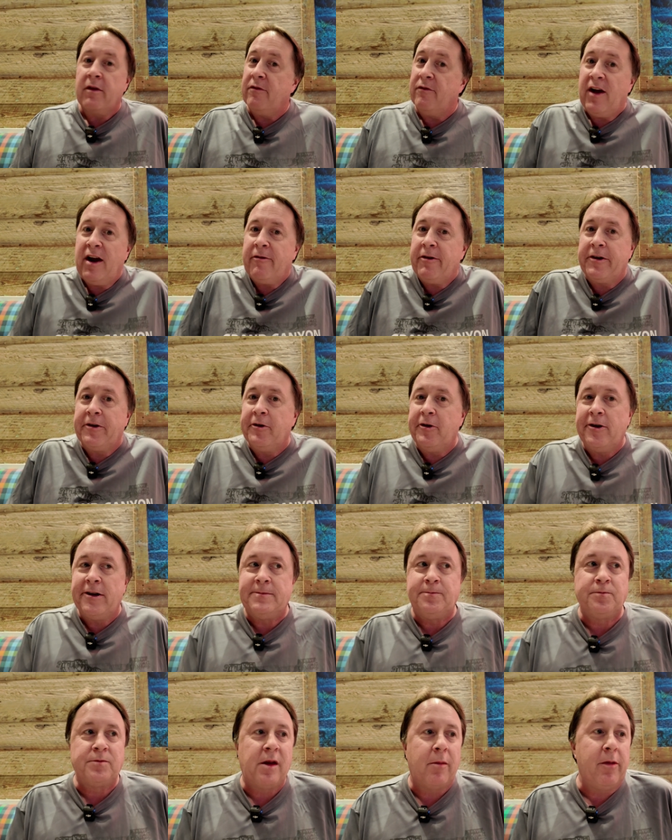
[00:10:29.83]
Very
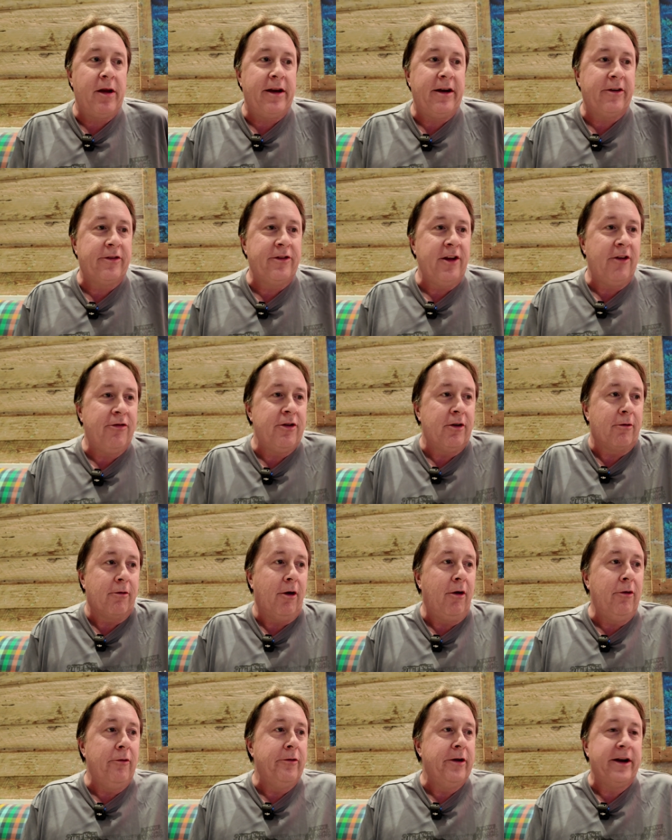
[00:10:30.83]
good. I mean, there's nothing
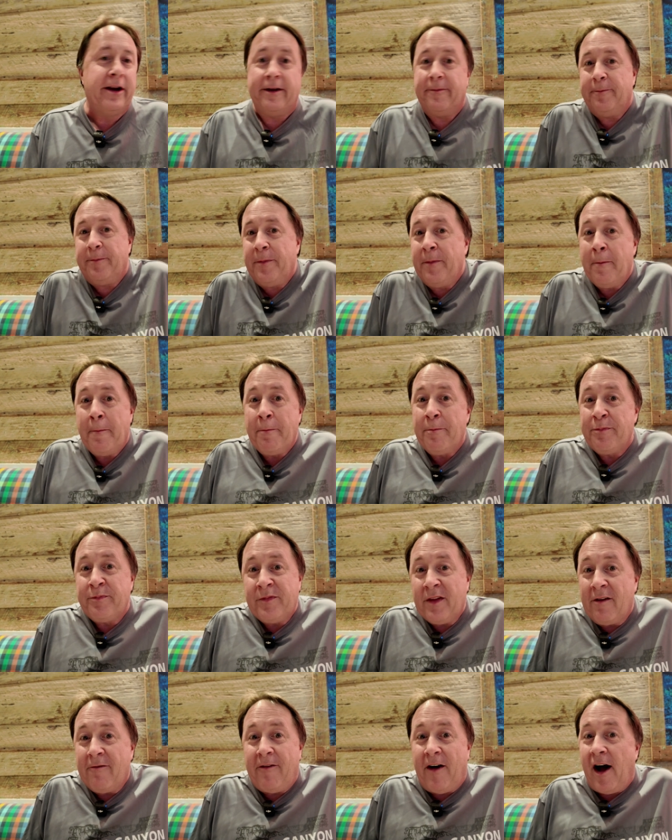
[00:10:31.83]
wrong with it.
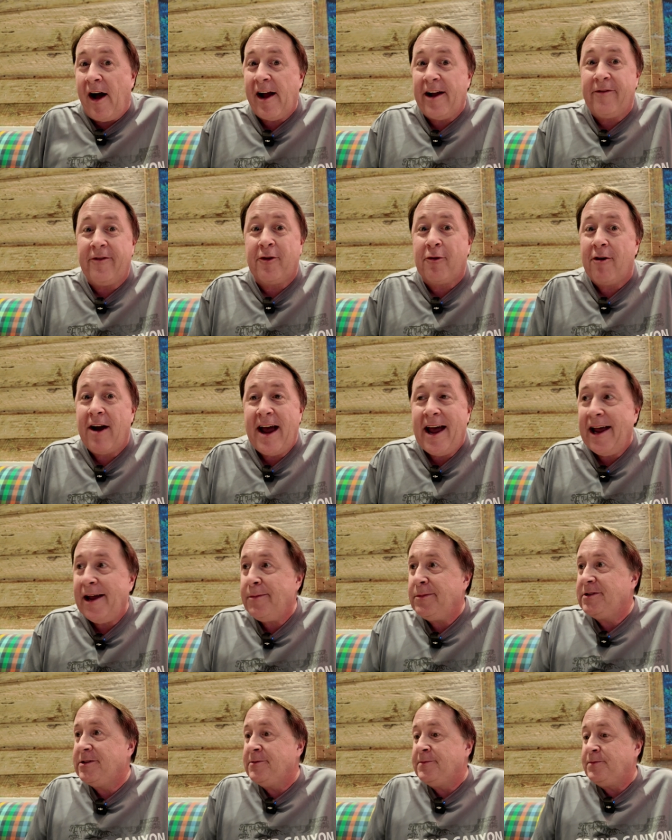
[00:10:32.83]
Five
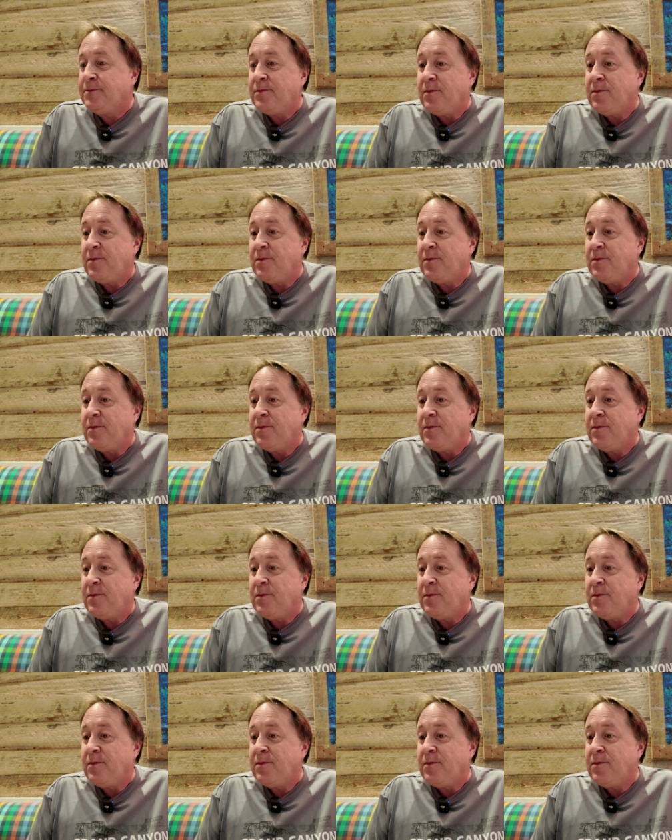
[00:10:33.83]
crabs?